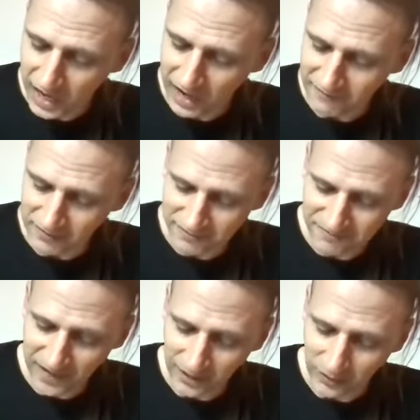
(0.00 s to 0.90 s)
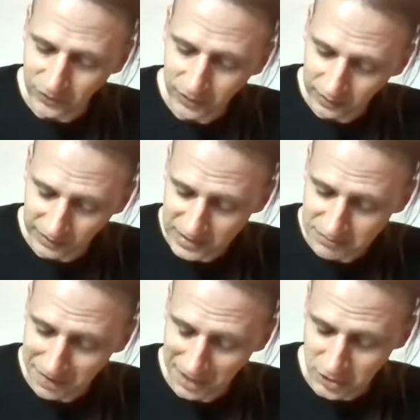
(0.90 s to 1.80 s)
having failed in his
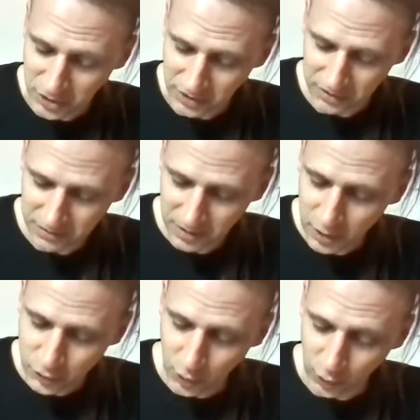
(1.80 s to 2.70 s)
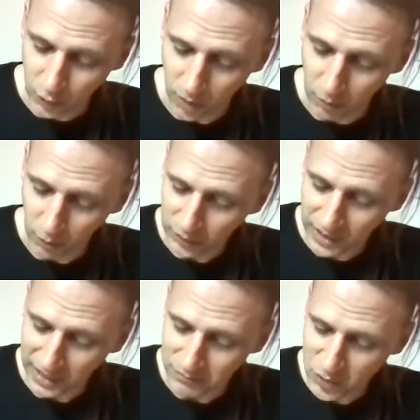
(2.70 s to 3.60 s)
magic. Sir Grummore
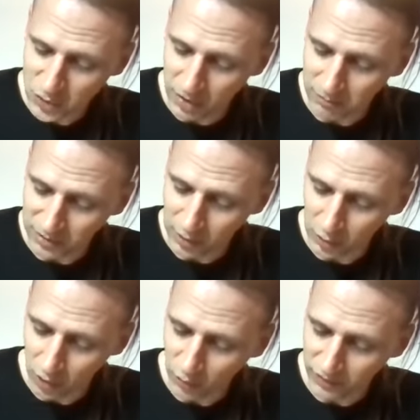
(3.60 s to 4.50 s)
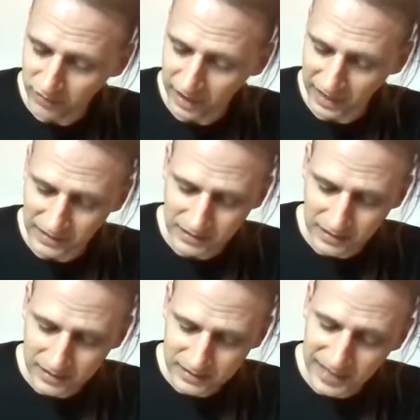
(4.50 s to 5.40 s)
came stumping along with Kay,
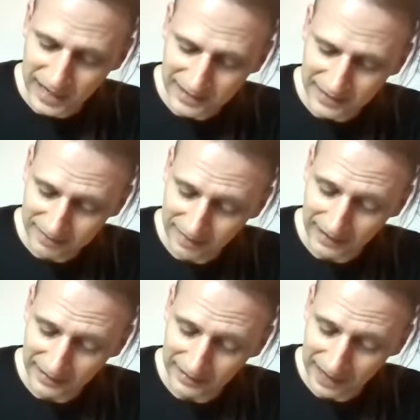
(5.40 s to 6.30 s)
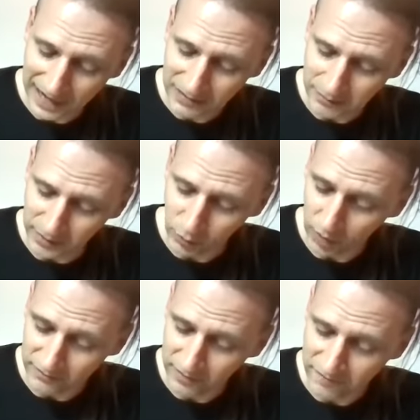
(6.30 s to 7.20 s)
saying that it had been
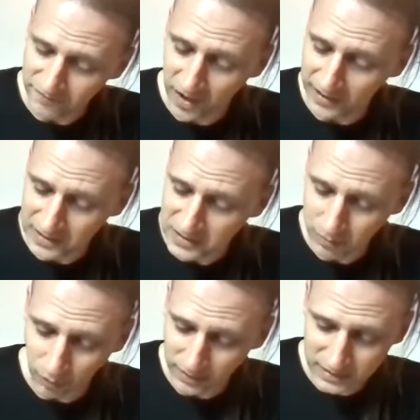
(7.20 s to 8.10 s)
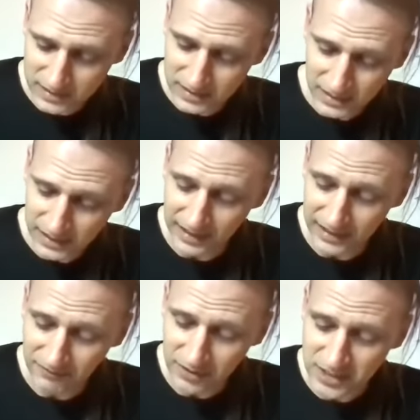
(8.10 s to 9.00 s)
one of the finest points he had
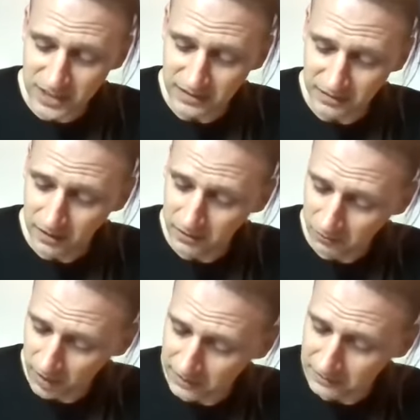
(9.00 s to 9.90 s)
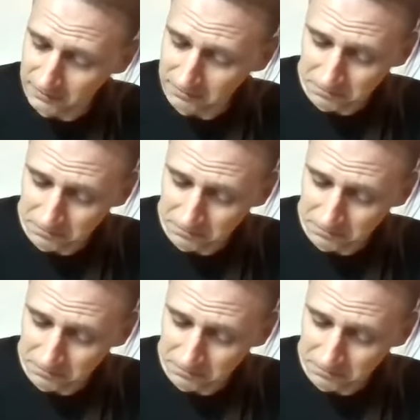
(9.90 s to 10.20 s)
ever seen run,